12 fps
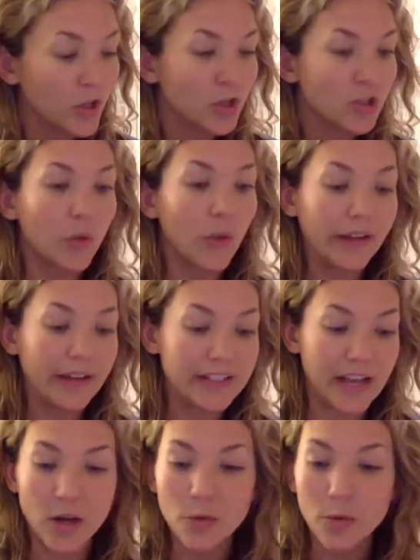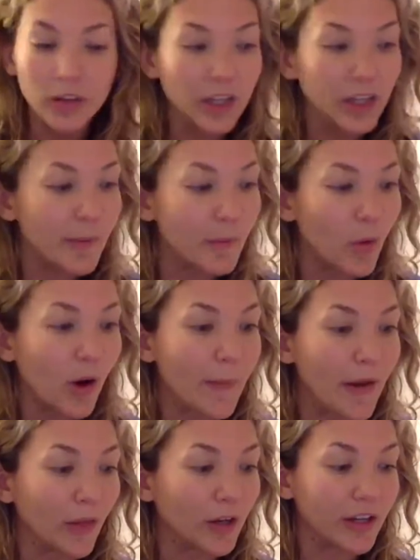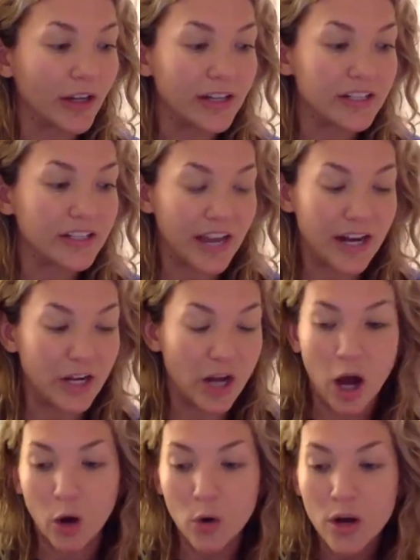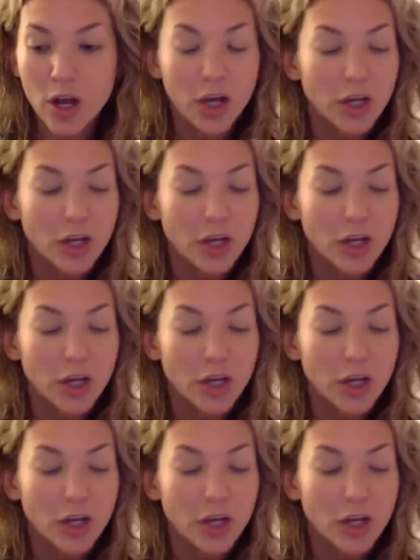So like I said, a little bit more about learning to say no.